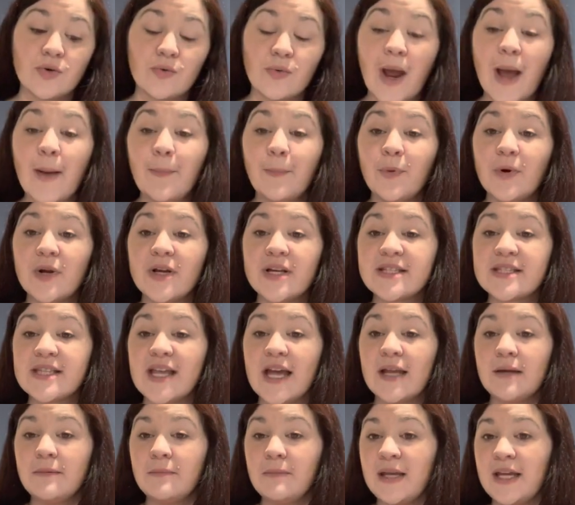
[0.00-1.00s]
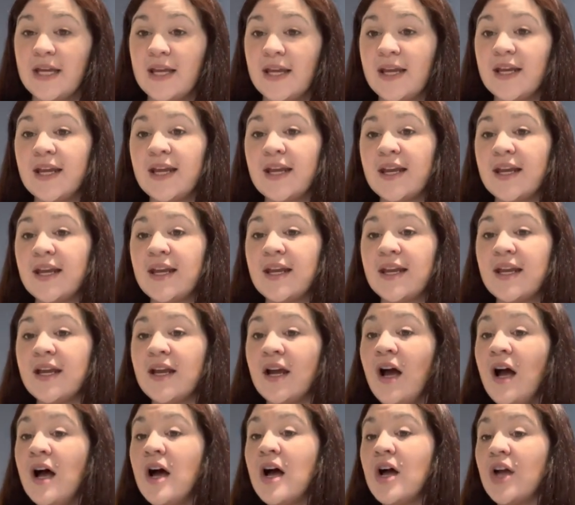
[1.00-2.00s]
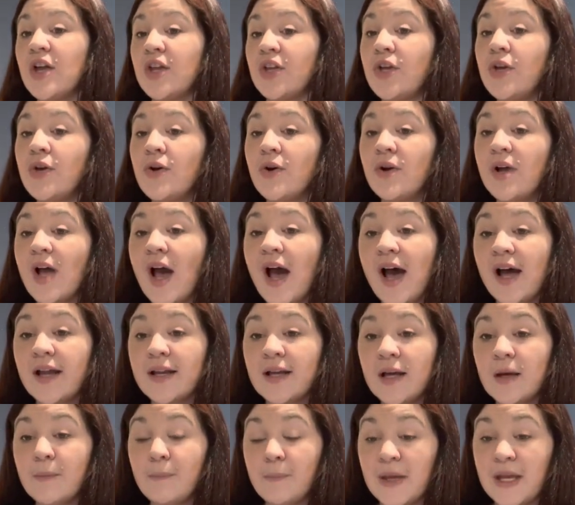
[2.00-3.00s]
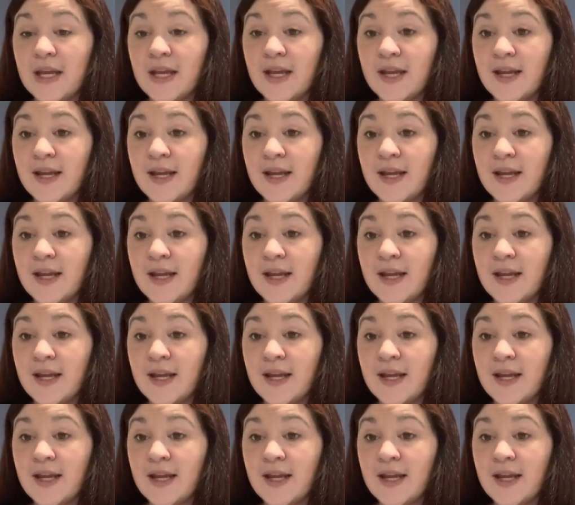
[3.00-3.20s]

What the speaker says: represent me? You gotta be.